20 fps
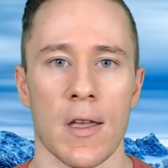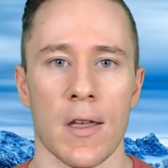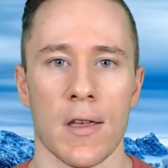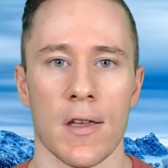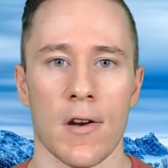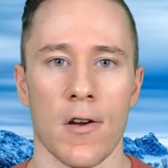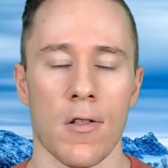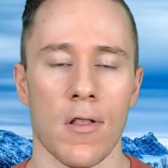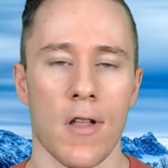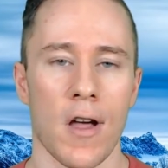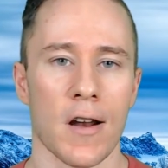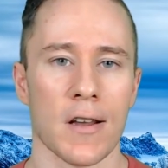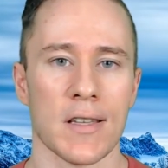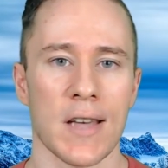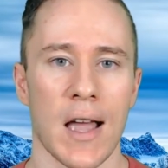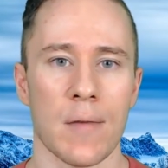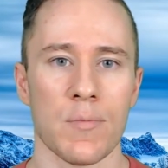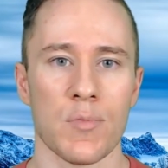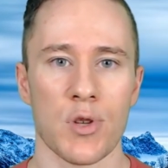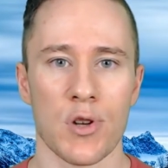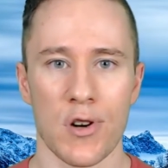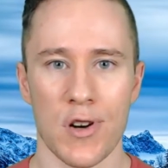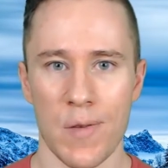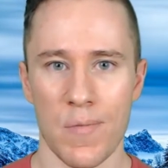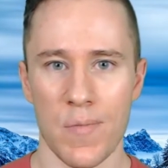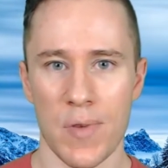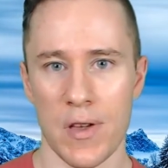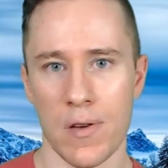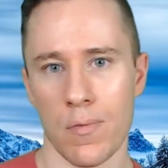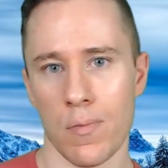A lot of times there can
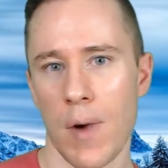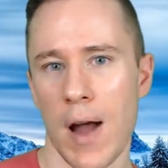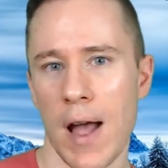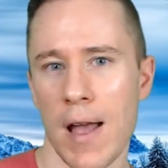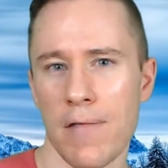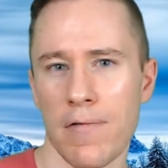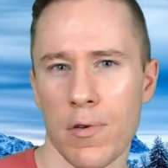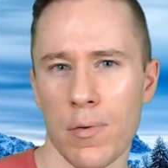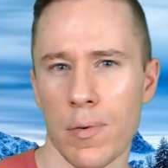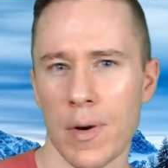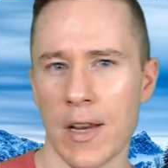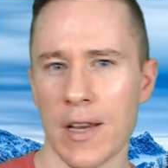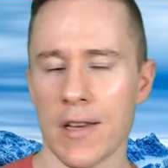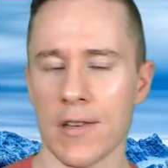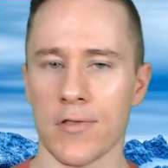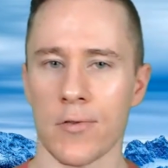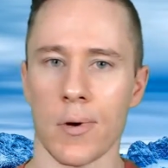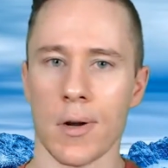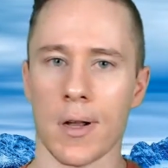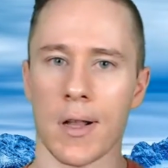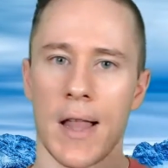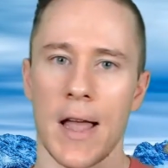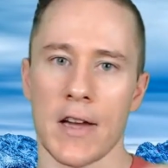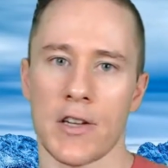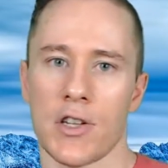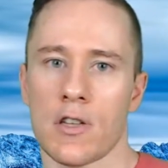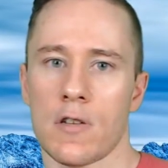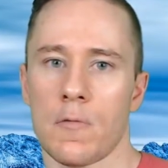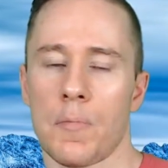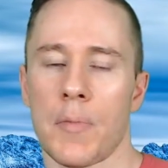be rivalries or
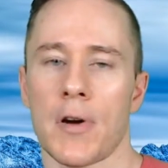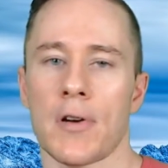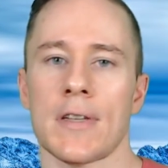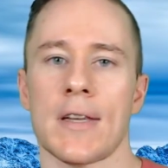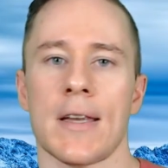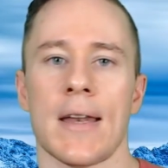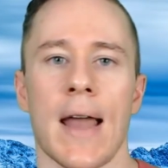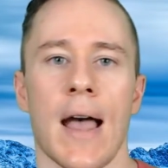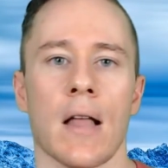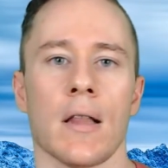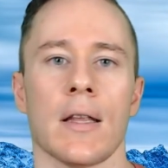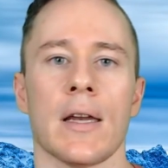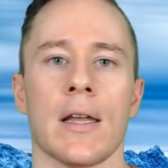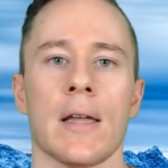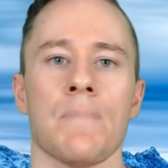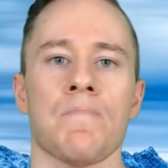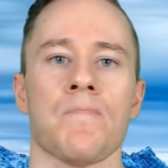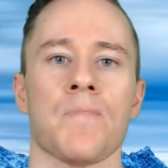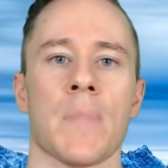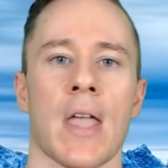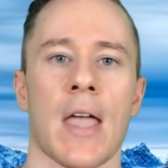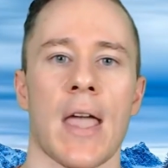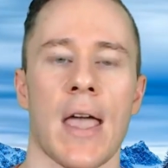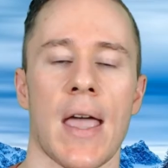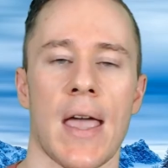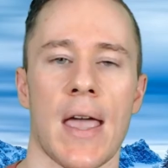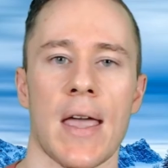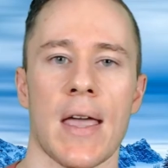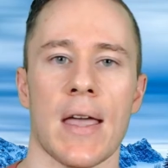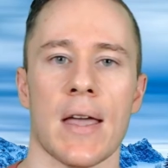clashes of personality,
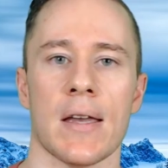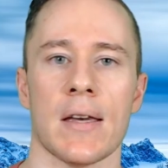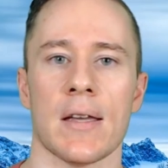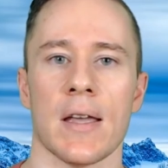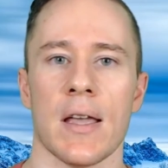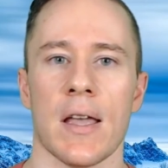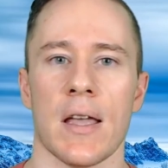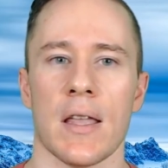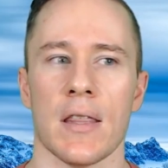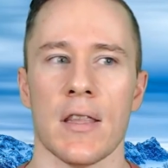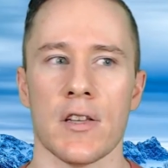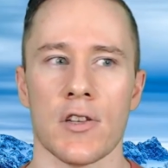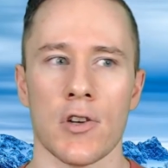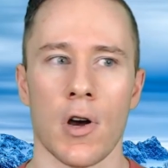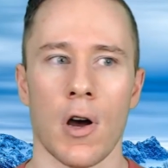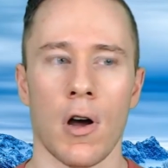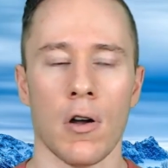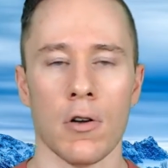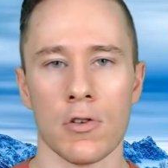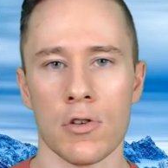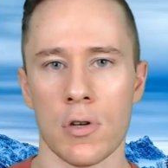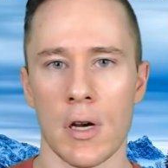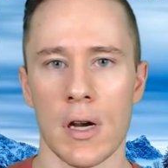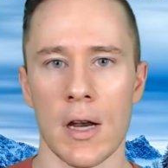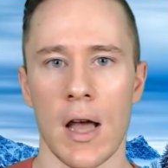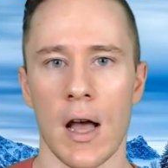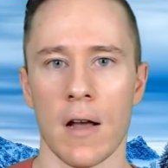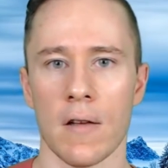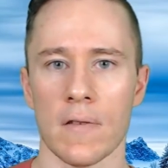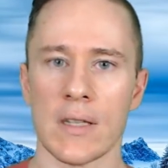and this cauldron
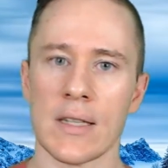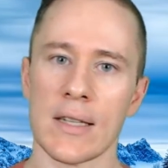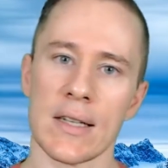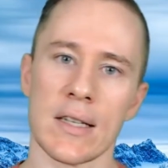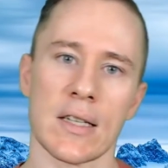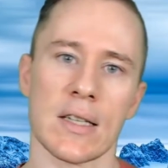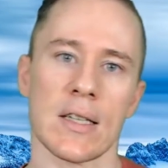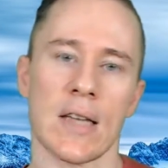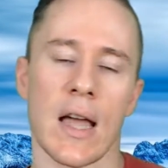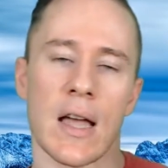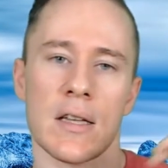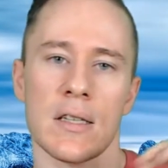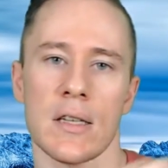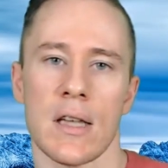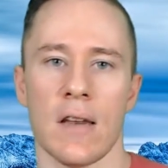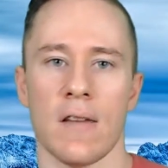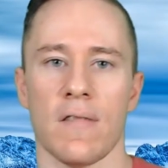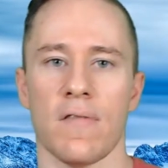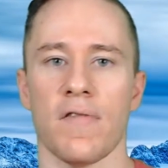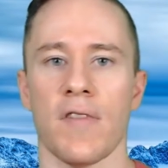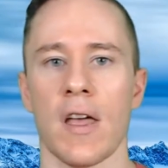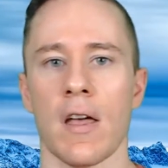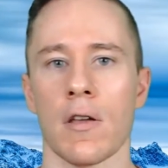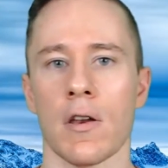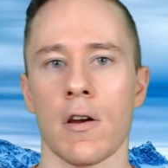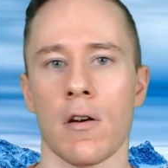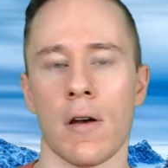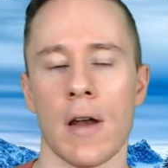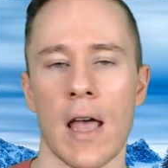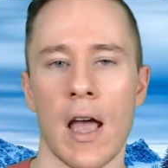of success and
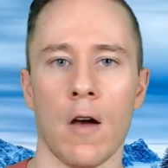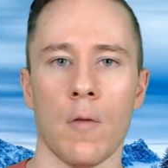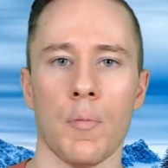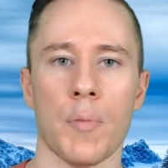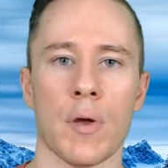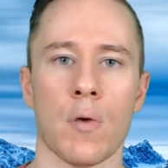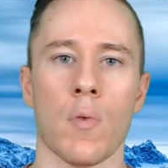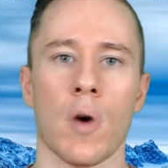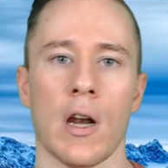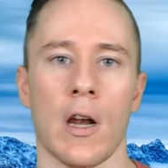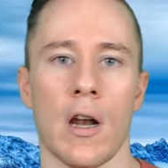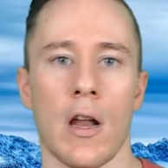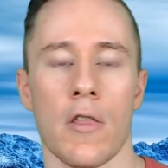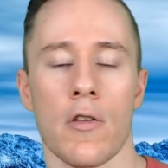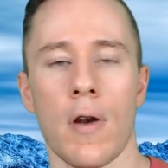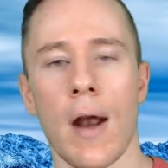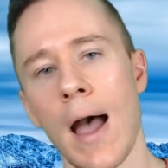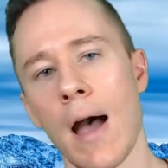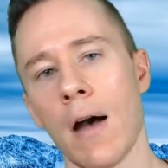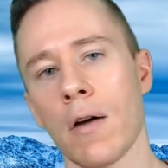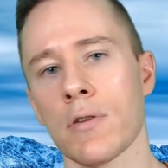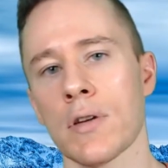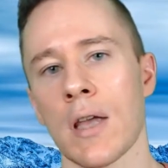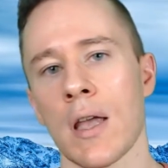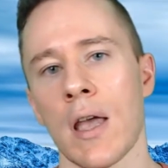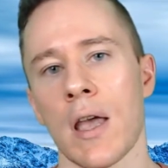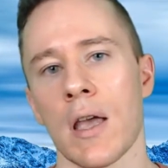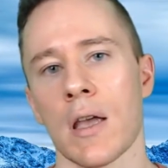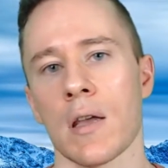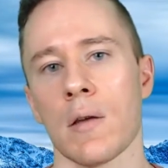failure and helping one another out
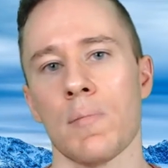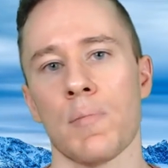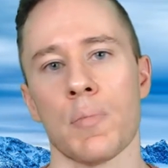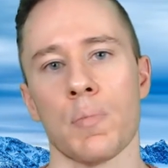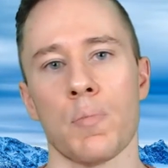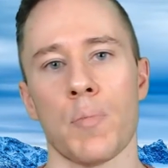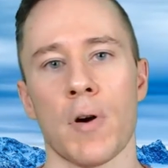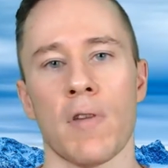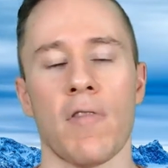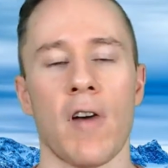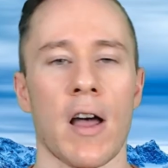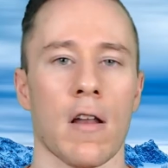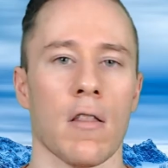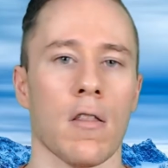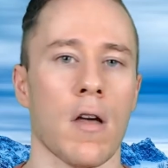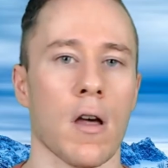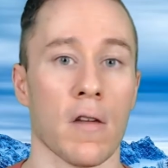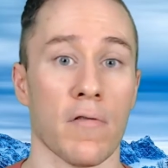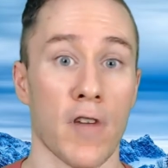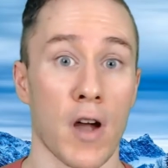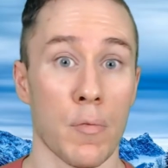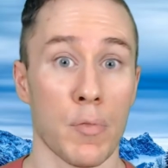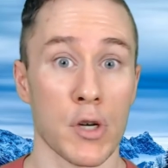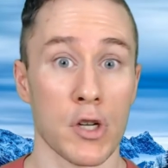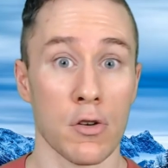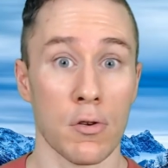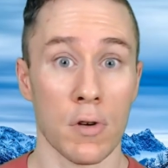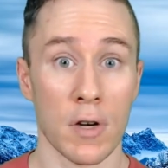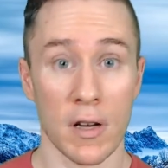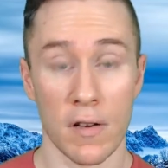can provide a lot of
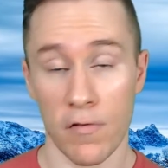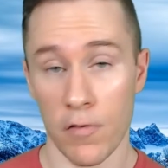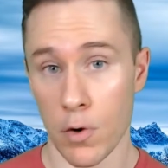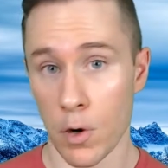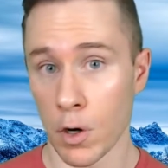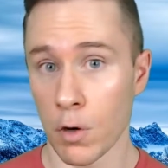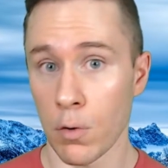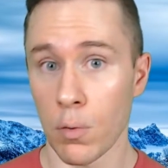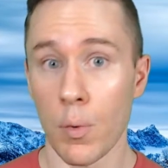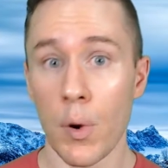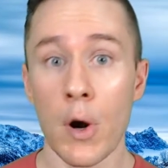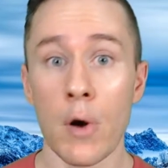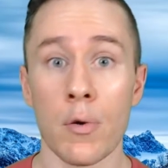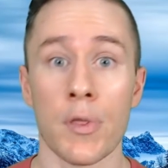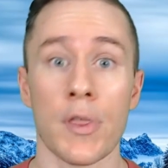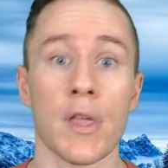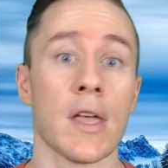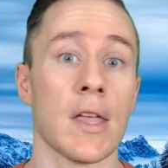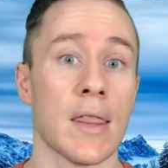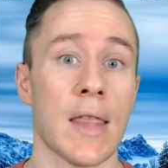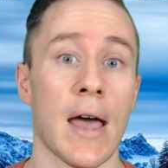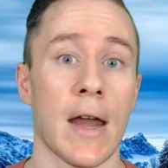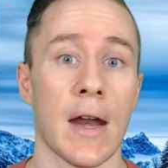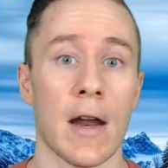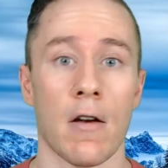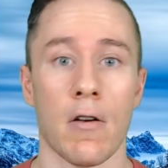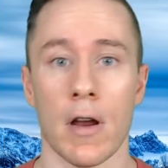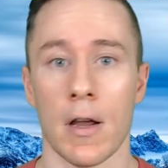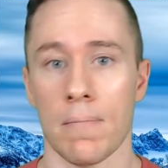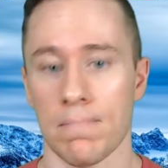opportunity for growth in that
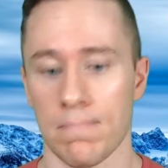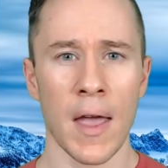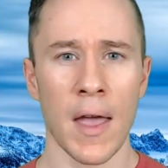area.